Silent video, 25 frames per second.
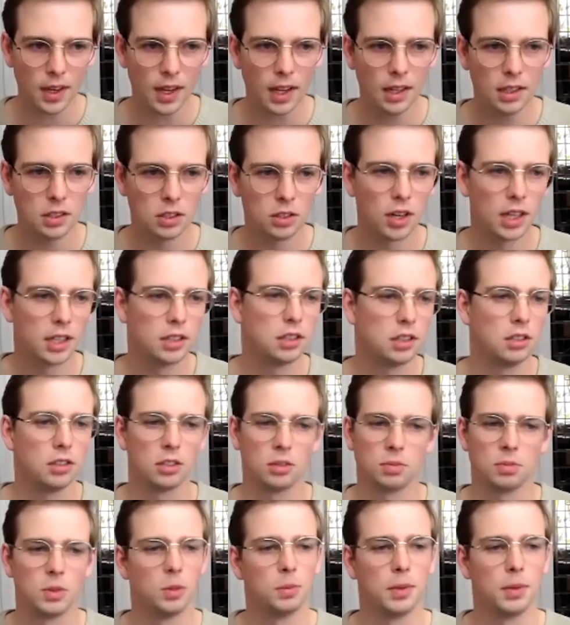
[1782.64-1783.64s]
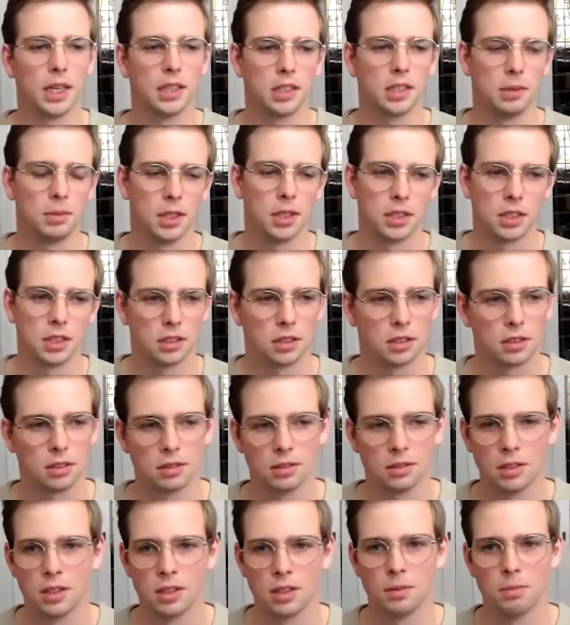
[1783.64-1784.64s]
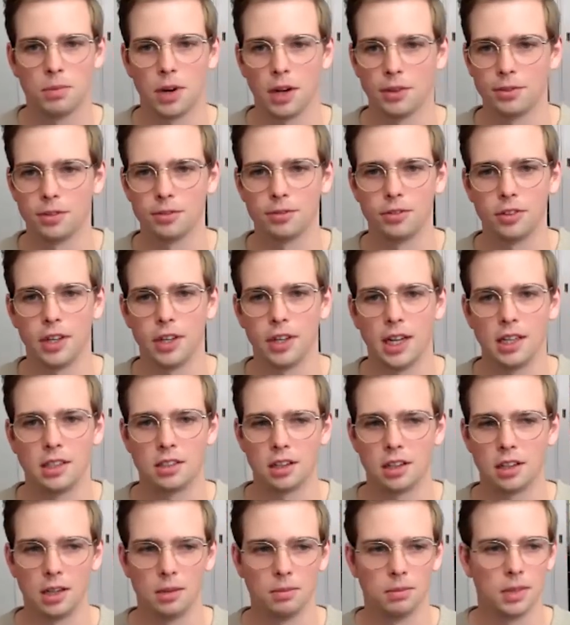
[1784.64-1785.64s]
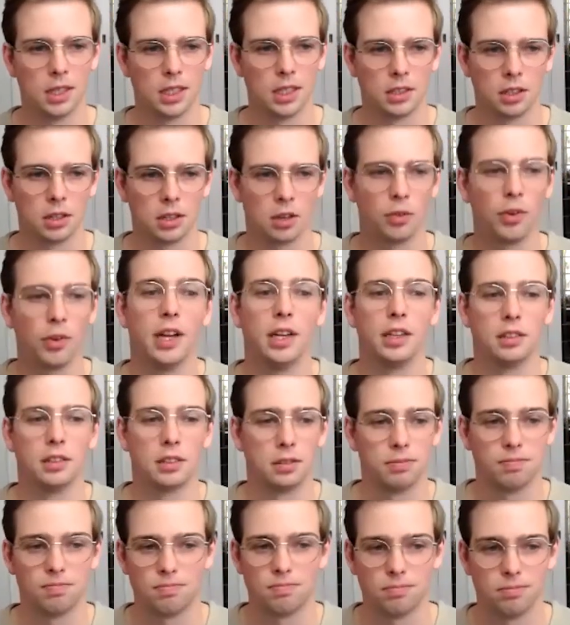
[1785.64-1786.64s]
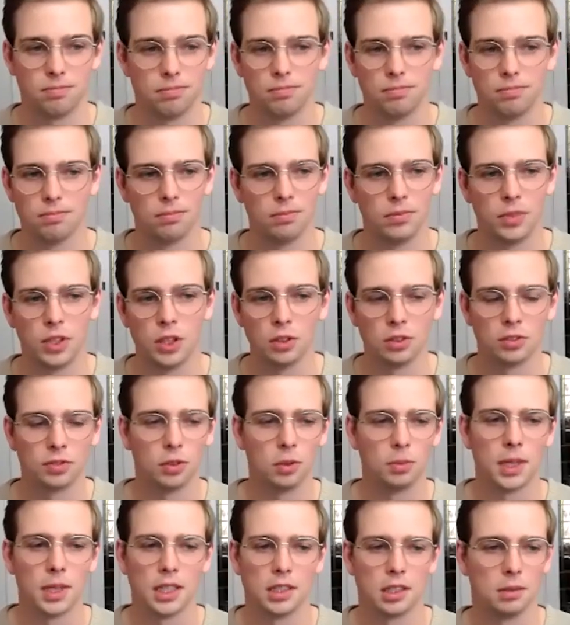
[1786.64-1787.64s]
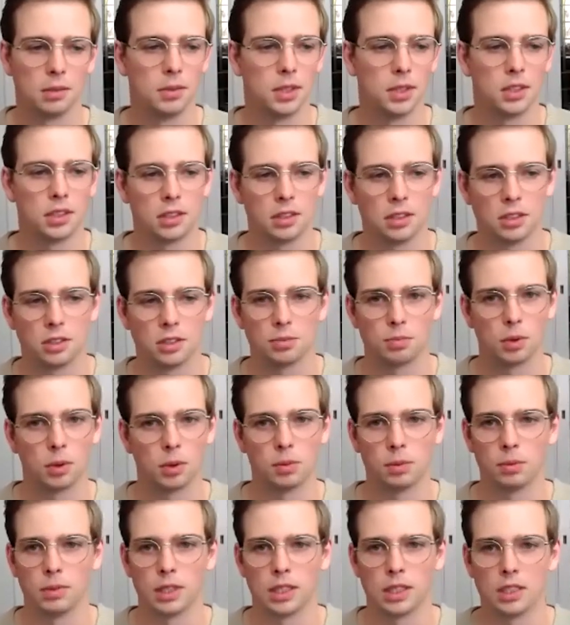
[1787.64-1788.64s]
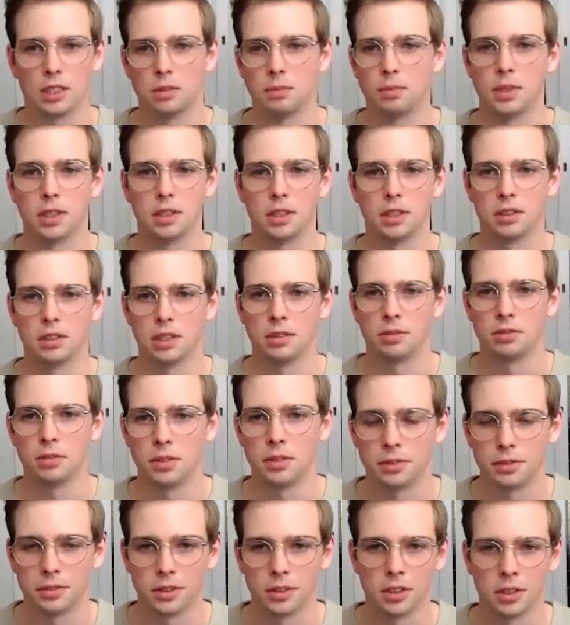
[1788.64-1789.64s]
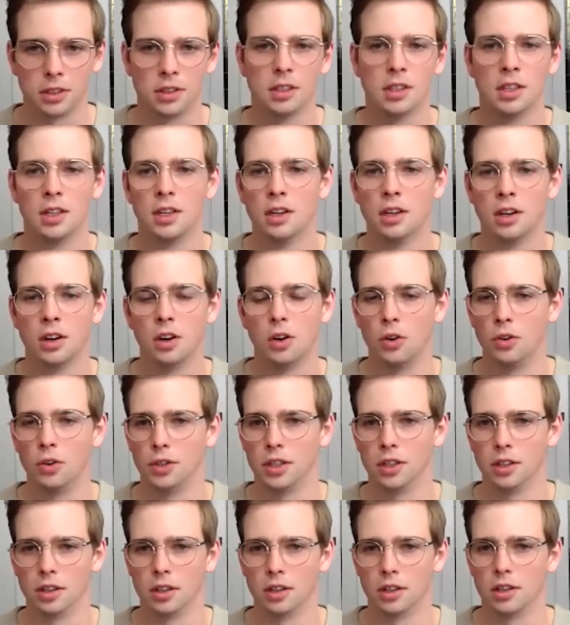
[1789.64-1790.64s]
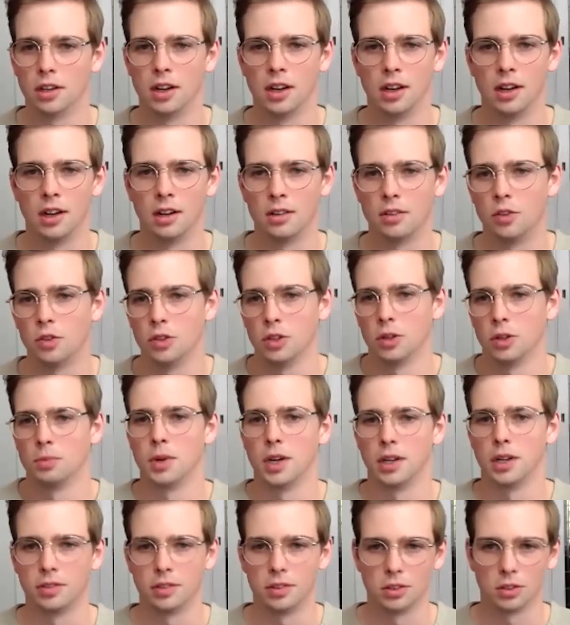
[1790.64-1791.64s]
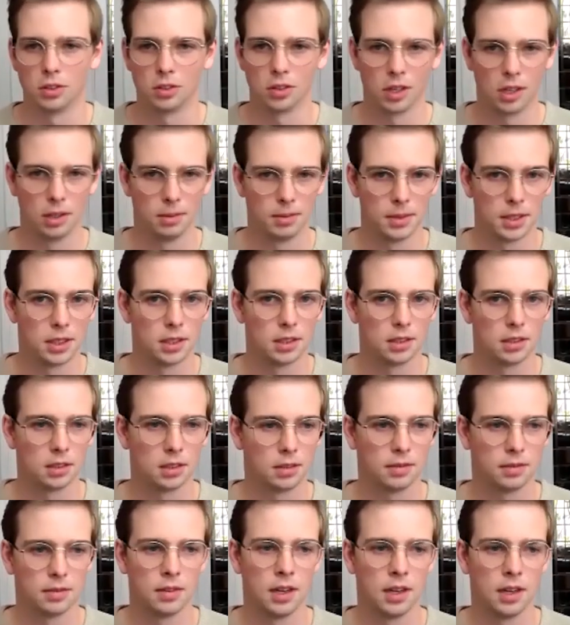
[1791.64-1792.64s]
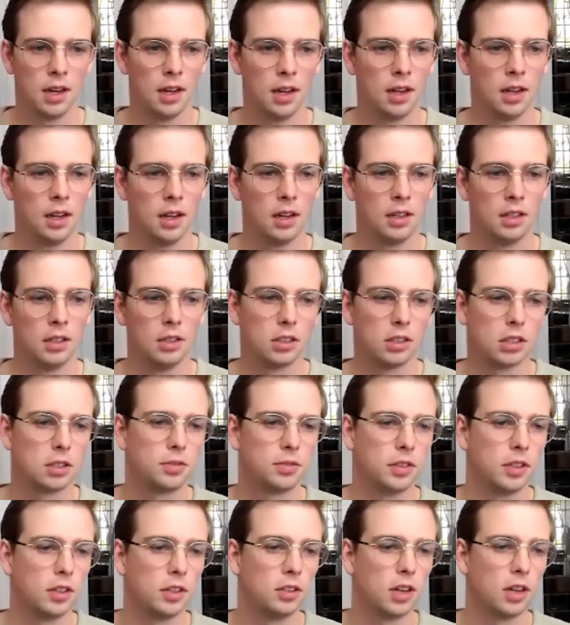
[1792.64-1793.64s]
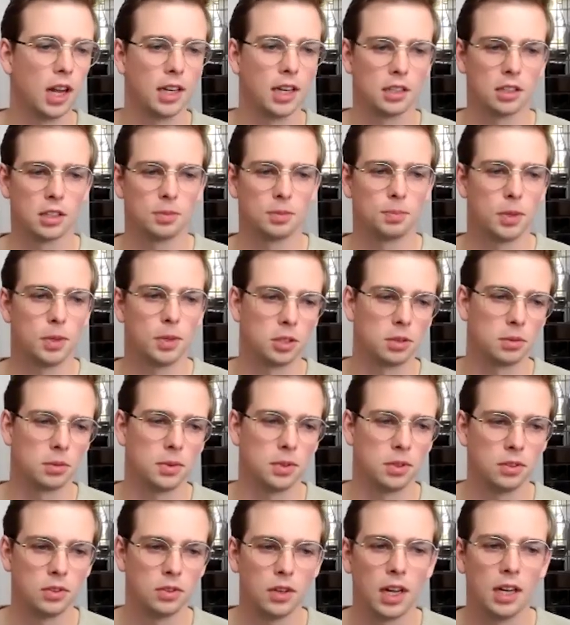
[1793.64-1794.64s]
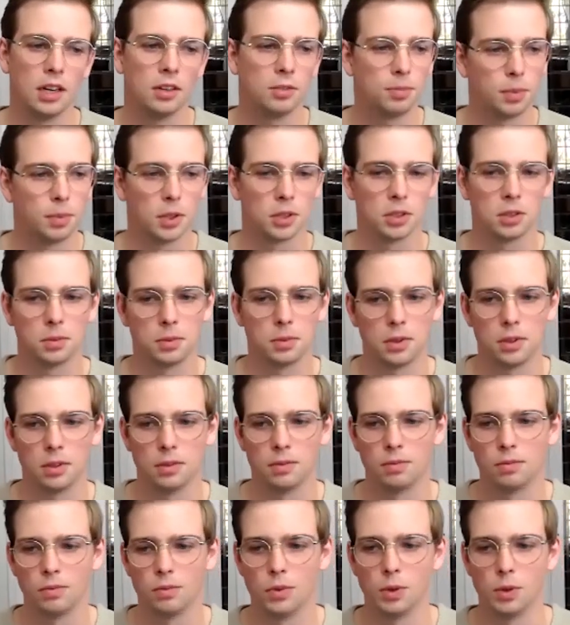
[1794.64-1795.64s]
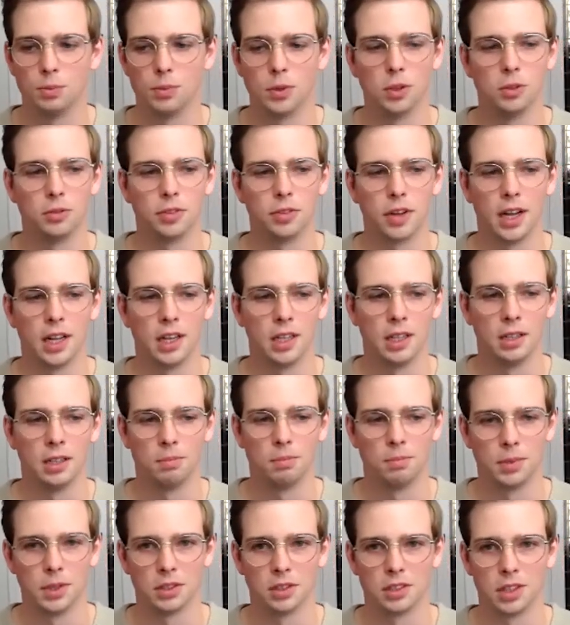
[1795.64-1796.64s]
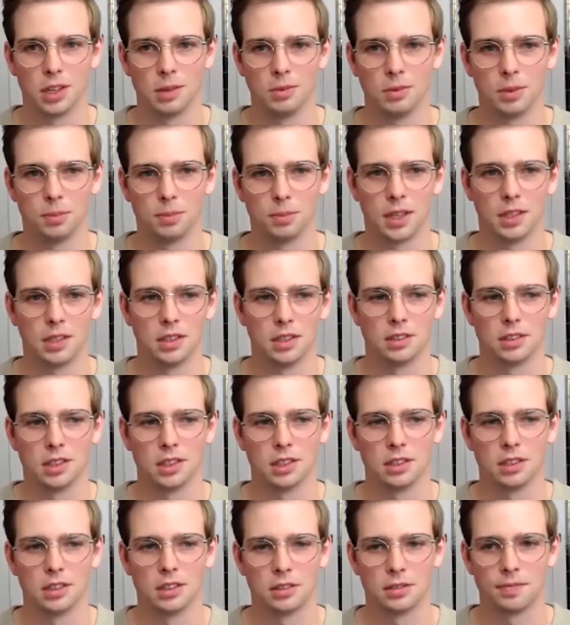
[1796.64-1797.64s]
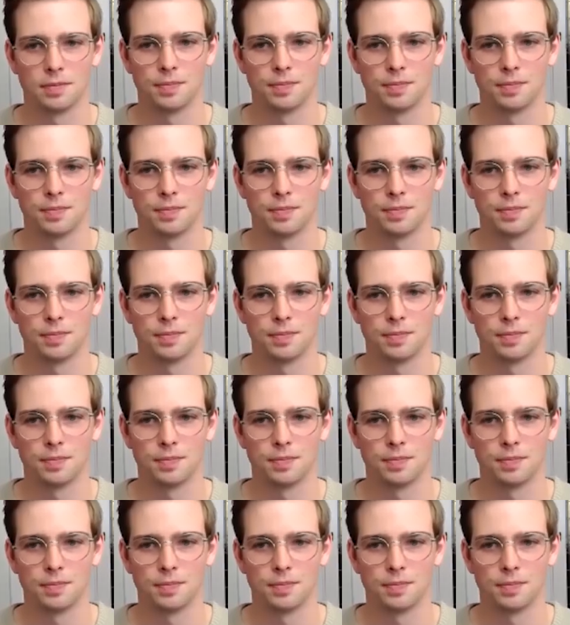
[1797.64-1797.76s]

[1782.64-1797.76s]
Try to use small base images. Python 3.8 Slim is a great useful base image and probably should be the default for all your Python Docker images. Use as few layers as possible, and if possible, remove any build time dependencies.